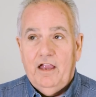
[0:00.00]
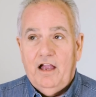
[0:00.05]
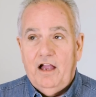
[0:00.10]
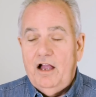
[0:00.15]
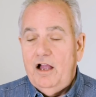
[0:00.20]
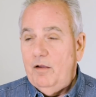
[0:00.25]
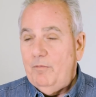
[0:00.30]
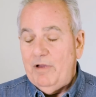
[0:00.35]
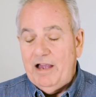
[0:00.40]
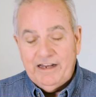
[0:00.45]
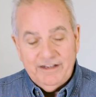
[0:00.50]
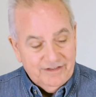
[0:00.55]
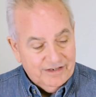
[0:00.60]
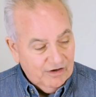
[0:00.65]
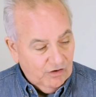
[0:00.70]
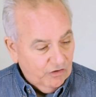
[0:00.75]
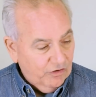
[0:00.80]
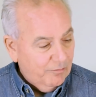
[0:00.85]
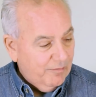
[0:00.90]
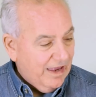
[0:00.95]
I
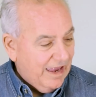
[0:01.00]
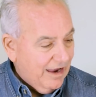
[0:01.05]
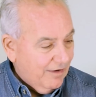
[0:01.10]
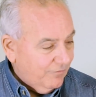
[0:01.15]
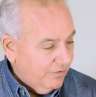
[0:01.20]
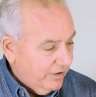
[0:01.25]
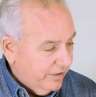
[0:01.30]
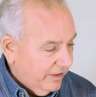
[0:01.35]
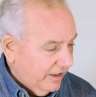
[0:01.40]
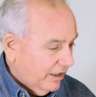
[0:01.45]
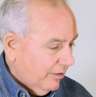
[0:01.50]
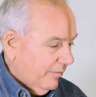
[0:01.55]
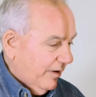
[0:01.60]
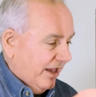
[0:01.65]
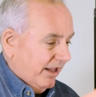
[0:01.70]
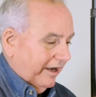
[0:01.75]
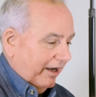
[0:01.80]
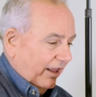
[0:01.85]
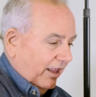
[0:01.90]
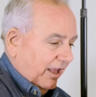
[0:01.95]
tell them everything
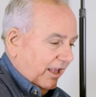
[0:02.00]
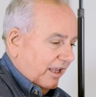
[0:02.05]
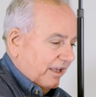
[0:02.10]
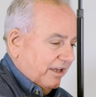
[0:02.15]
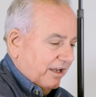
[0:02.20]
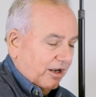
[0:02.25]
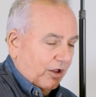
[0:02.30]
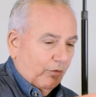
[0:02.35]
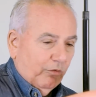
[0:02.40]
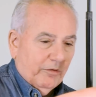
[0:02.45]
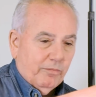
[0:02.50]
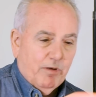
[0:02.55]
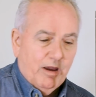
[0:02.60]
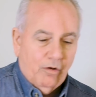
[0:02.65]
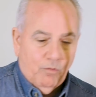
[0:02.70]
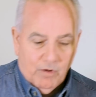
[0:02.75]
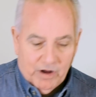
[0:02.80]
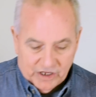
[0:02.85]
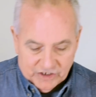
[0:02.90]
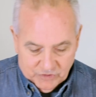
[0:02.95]
about it. With my
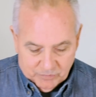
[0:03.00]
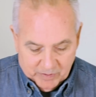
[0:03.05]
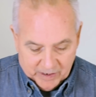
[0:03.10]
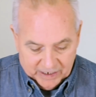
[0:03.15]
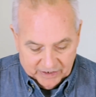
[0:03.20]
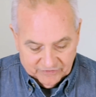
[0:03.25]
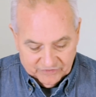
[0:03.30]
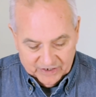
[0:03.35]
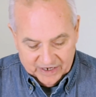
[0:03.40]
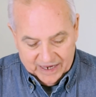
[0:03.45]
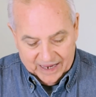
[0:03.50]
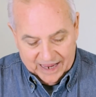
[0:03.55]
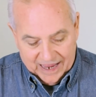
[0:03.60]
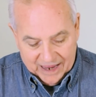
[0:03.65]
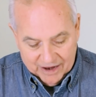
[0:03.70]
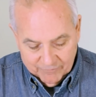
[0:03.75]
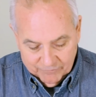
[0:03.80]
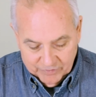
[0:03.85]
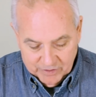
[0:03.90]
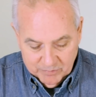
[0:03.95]
watch pens,
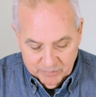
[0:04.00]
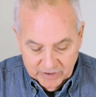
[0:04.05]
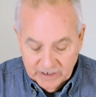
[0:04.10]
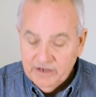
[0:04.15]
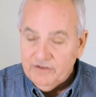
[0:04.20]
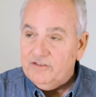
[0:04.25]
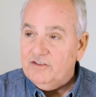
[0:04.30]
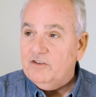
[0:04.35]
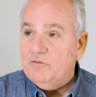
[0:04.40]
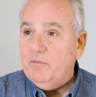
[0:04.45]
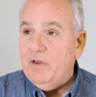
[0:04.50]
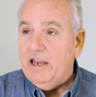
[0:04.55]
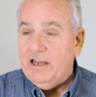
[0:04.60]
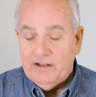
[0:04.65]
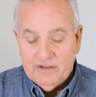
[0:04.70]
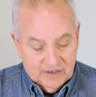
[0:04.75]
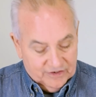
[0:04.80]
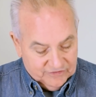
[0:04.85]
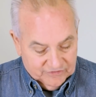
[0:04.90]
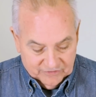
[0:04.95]
every piece is
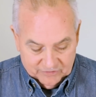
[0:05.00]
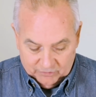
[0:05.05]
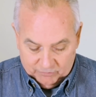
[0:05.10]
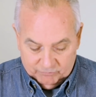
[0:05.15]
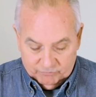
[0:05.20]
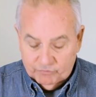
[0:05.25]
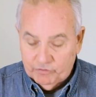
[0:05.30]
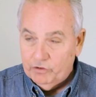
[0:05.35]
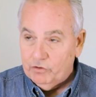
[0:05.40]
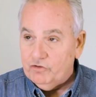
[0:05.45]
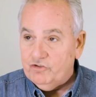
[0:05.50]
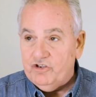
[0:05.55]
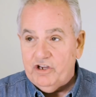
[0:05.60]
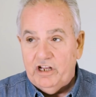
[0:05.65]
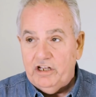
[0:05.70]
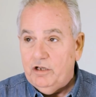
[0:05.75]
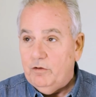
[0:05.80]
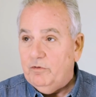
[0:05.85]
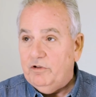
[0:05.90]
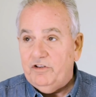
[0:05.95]
made. This is a real
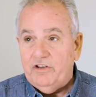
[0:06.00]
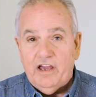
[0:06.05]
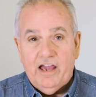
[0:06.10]
genuine